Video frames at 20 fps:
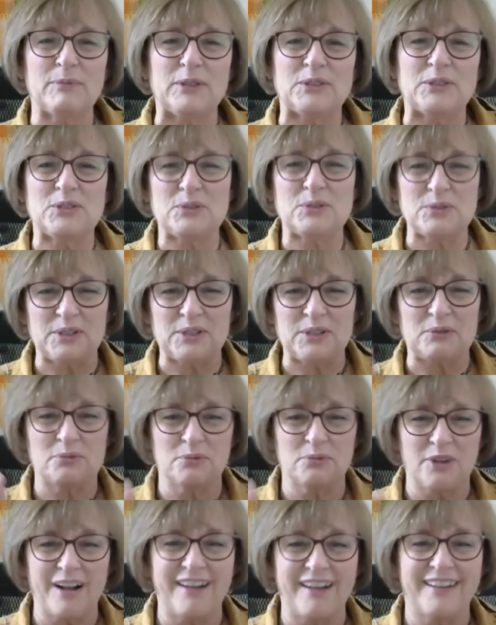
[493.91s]
in doing it
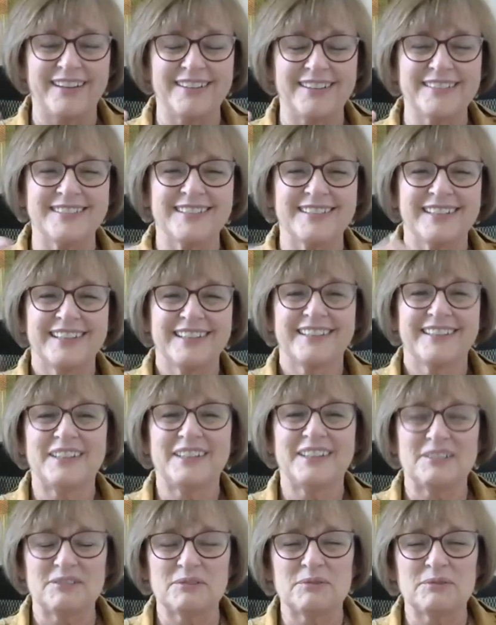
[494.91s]
right
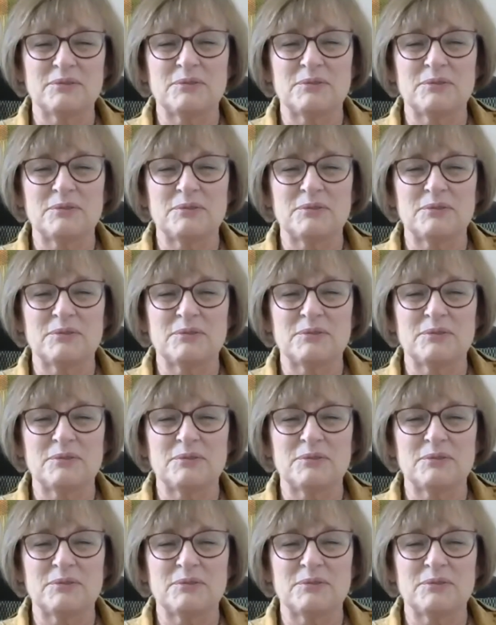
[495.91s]
yeah.